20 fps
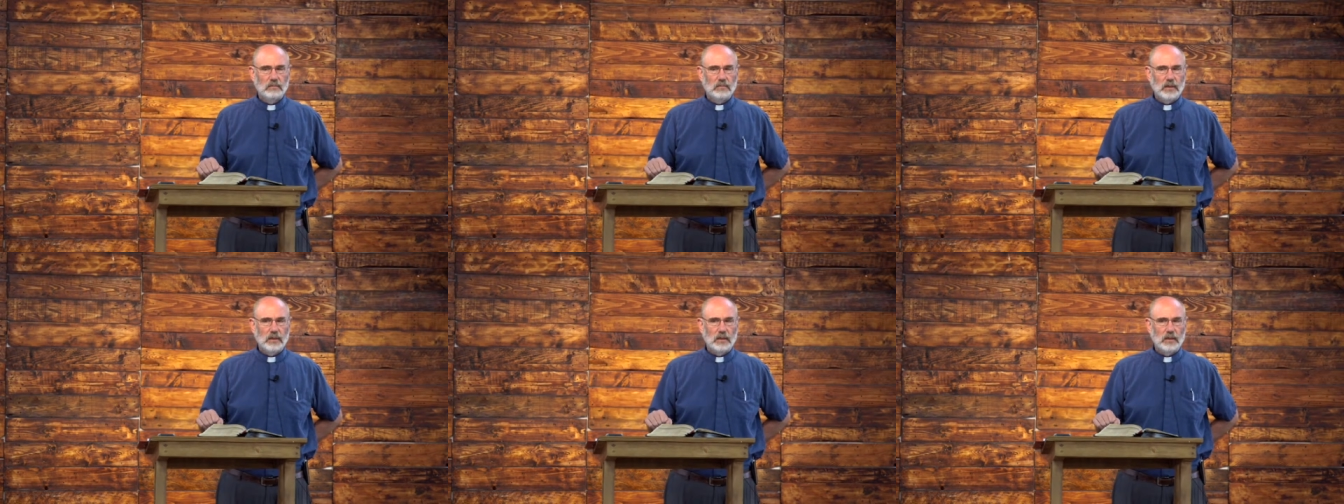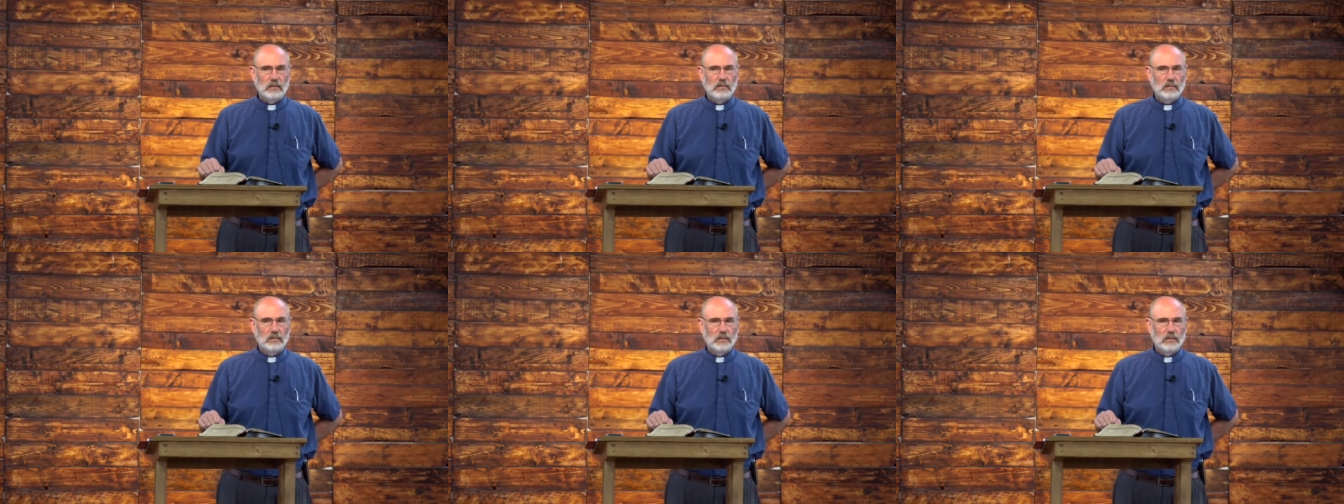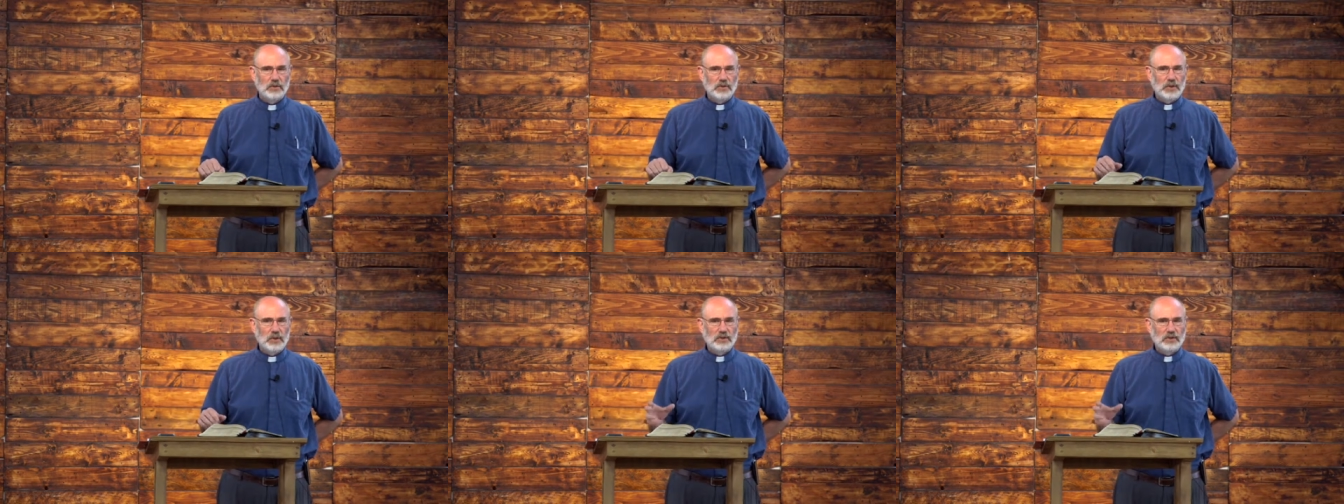Okay.
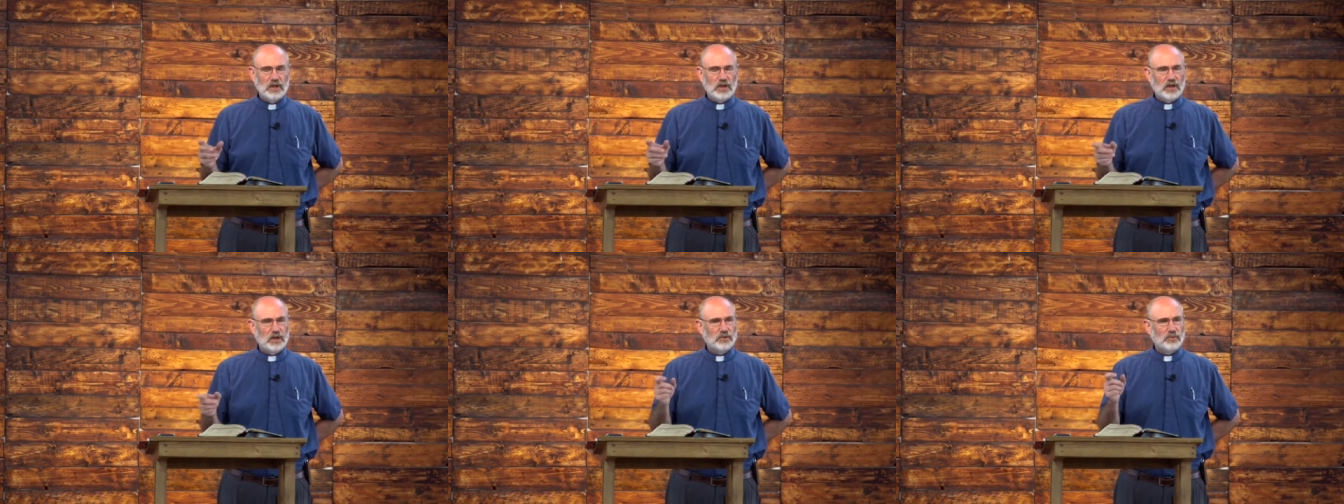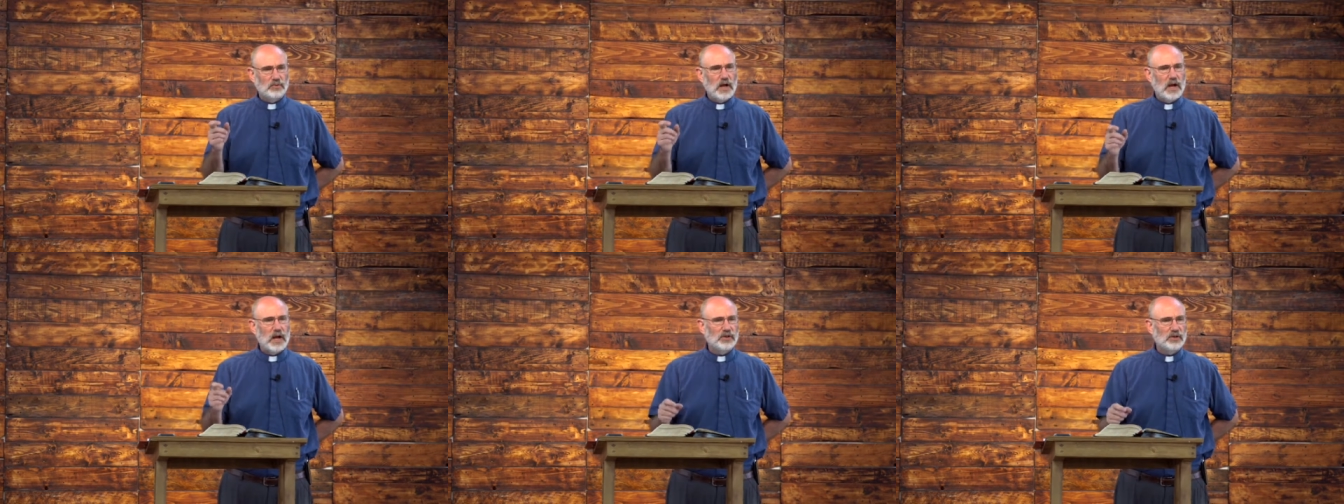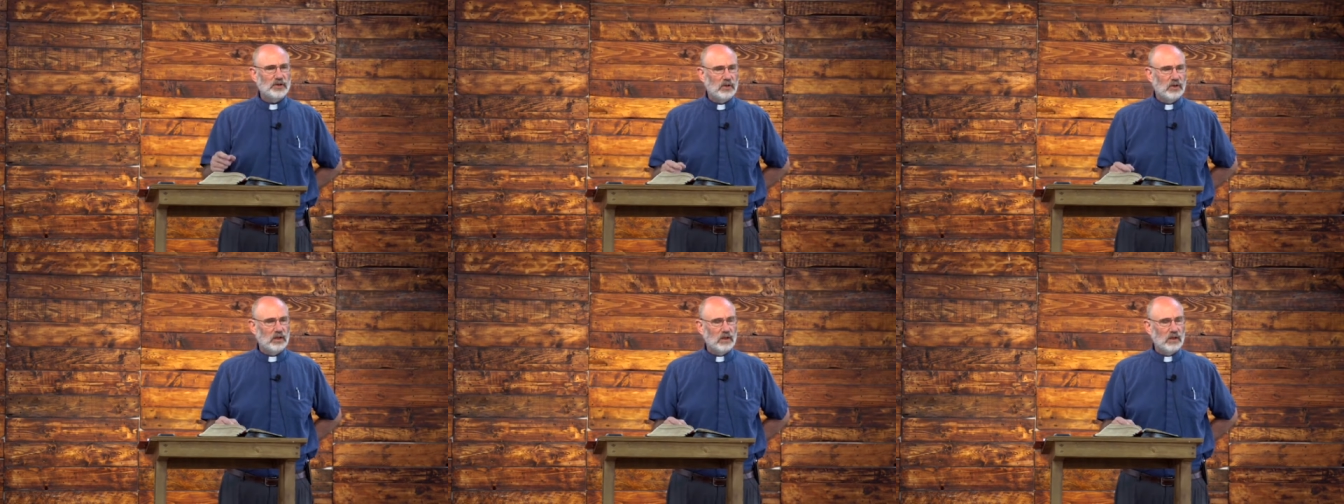Jew is a
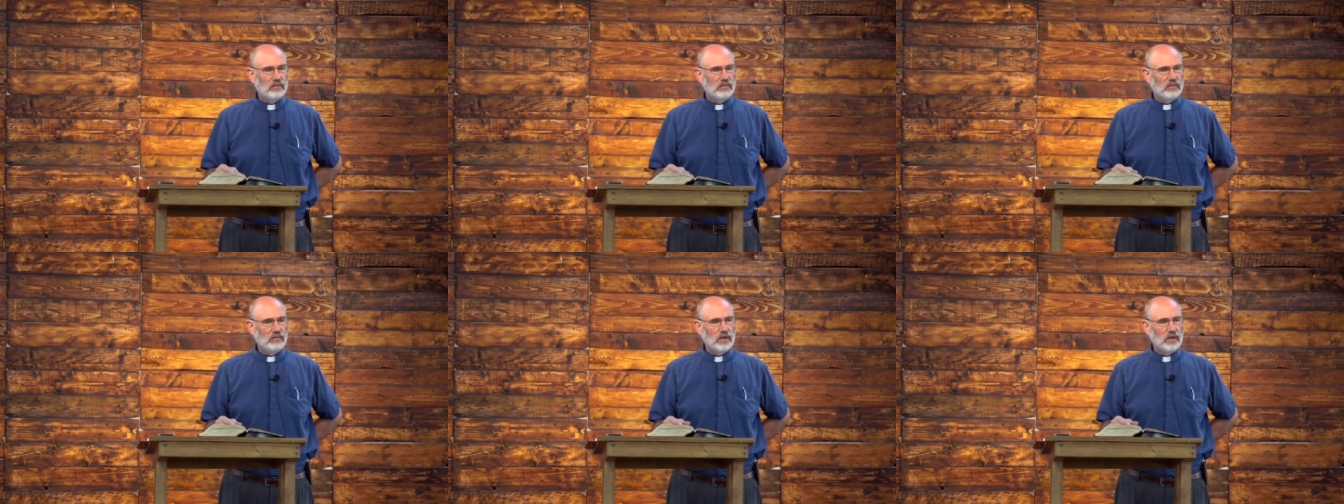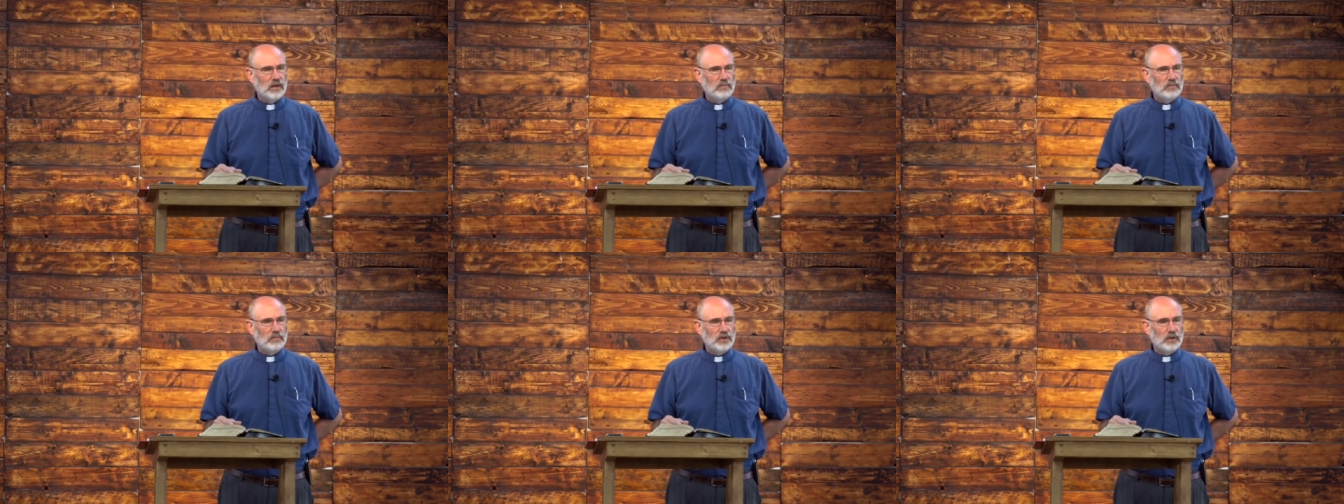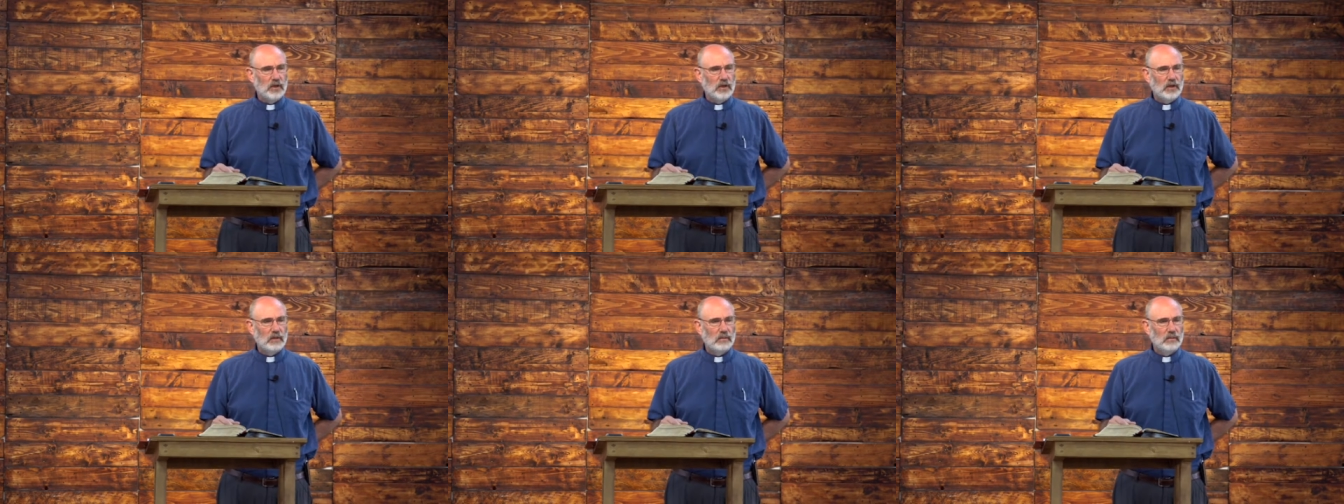contraction of the name Judah.